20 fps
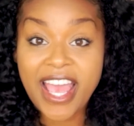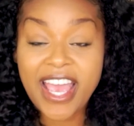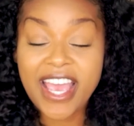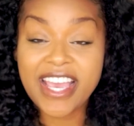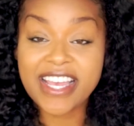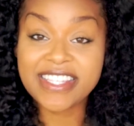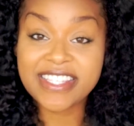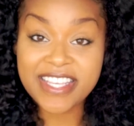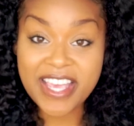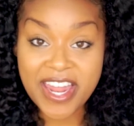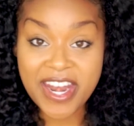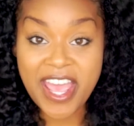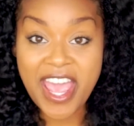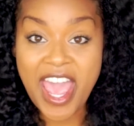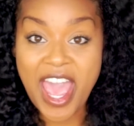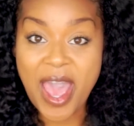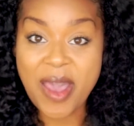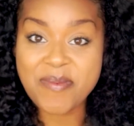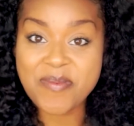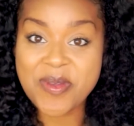It's gonna
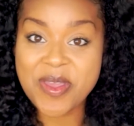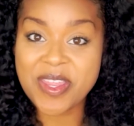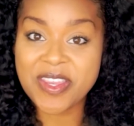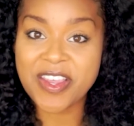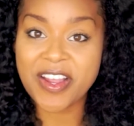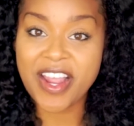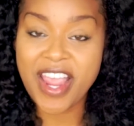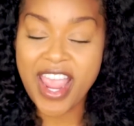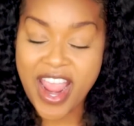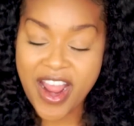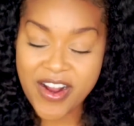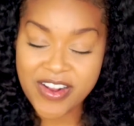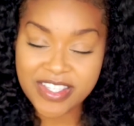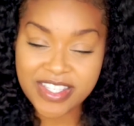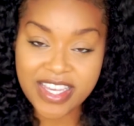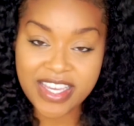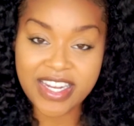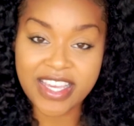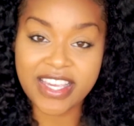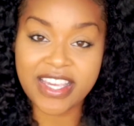happen. Your hair is
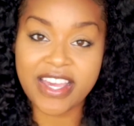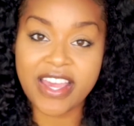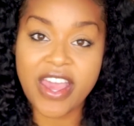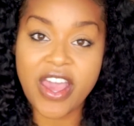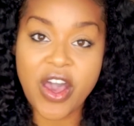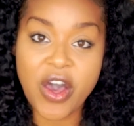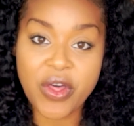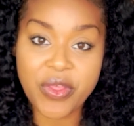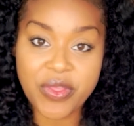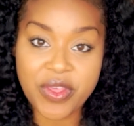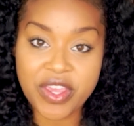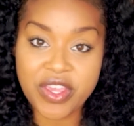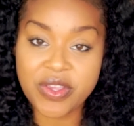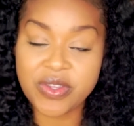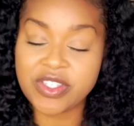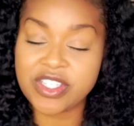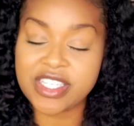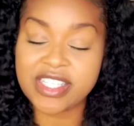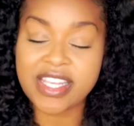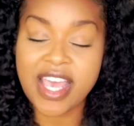gonna get healthy. You
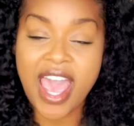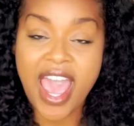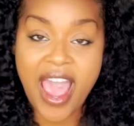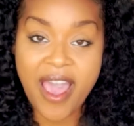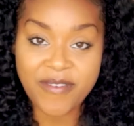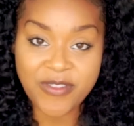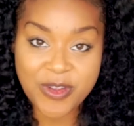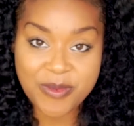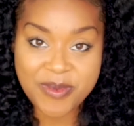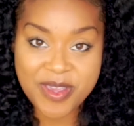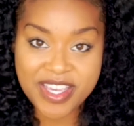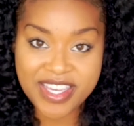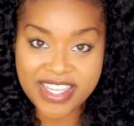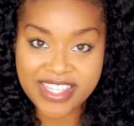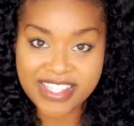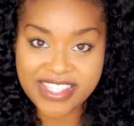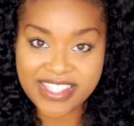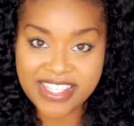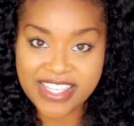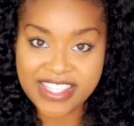just have to be
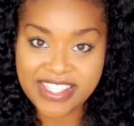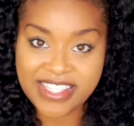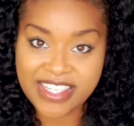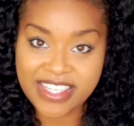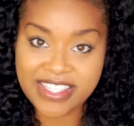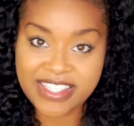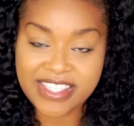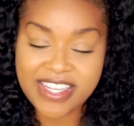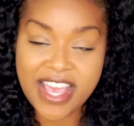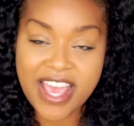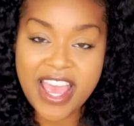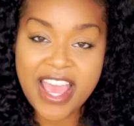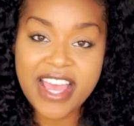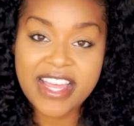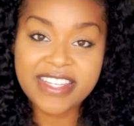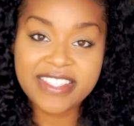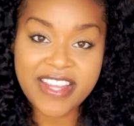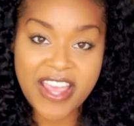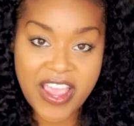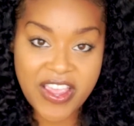consistent.
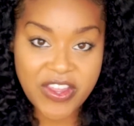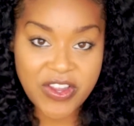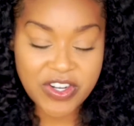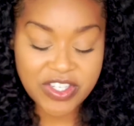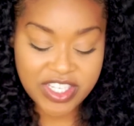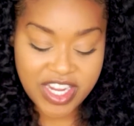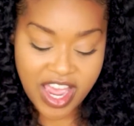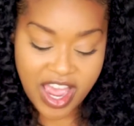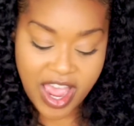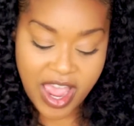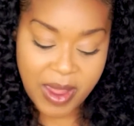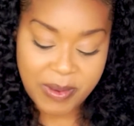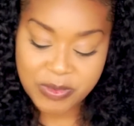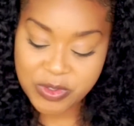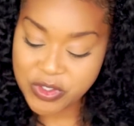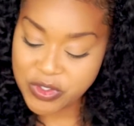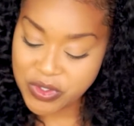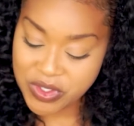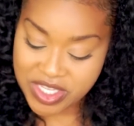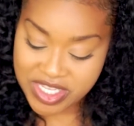Take your time,
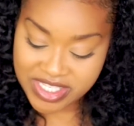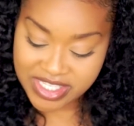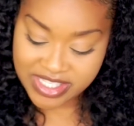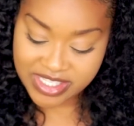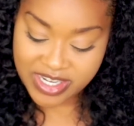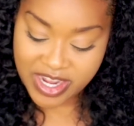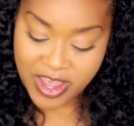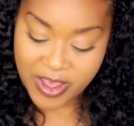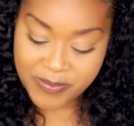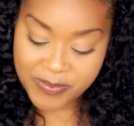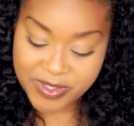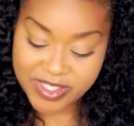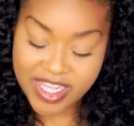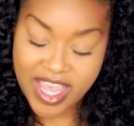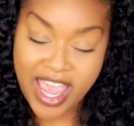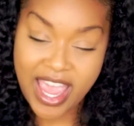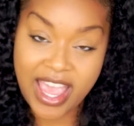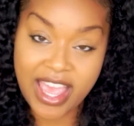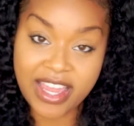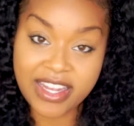do these steps,
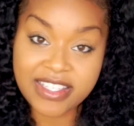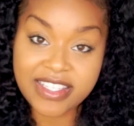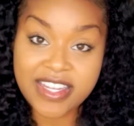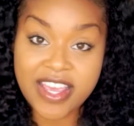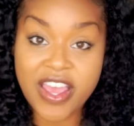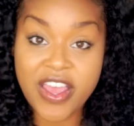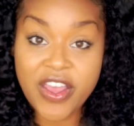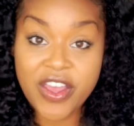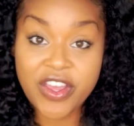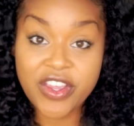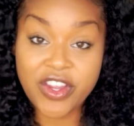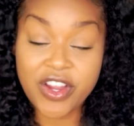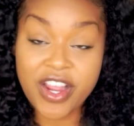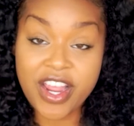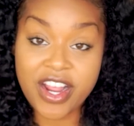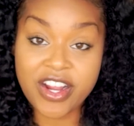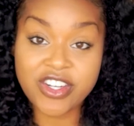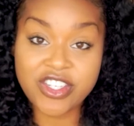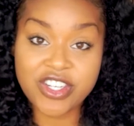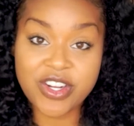and your
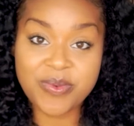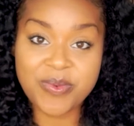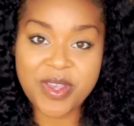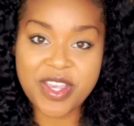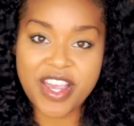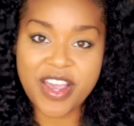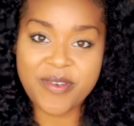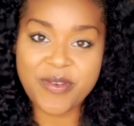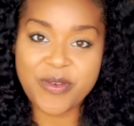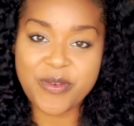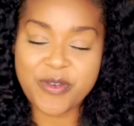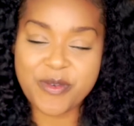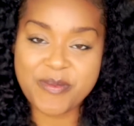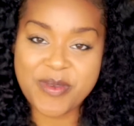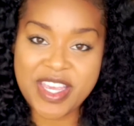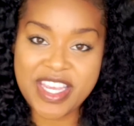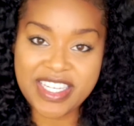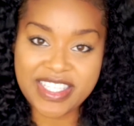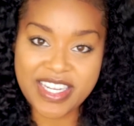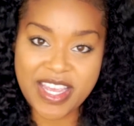hair should recover from
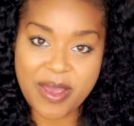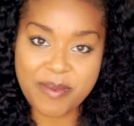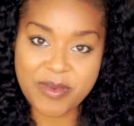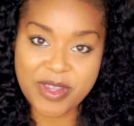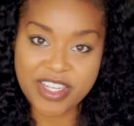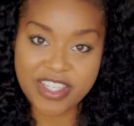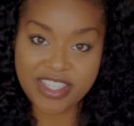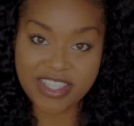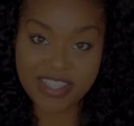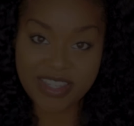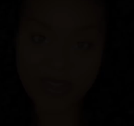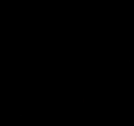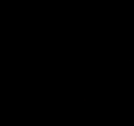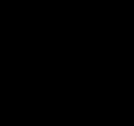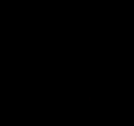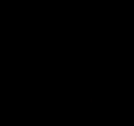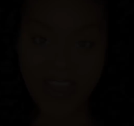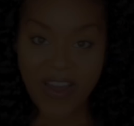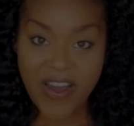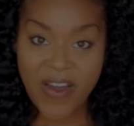heat damage.
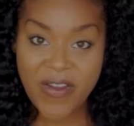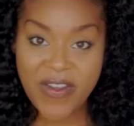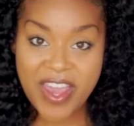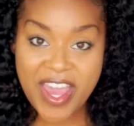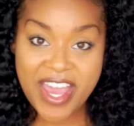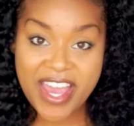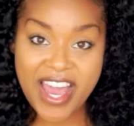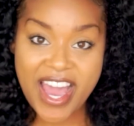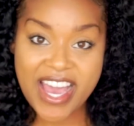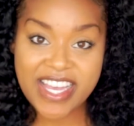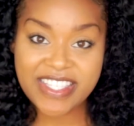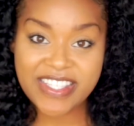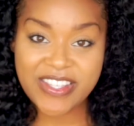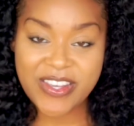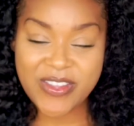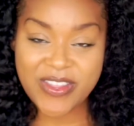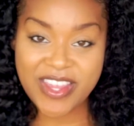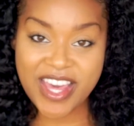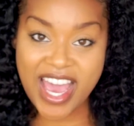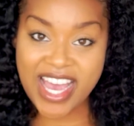Okay guys,
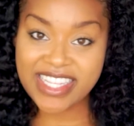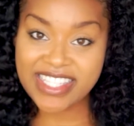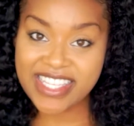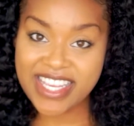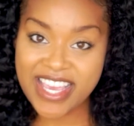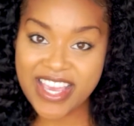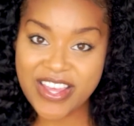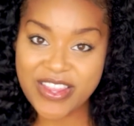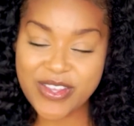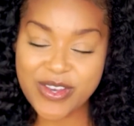so that's it.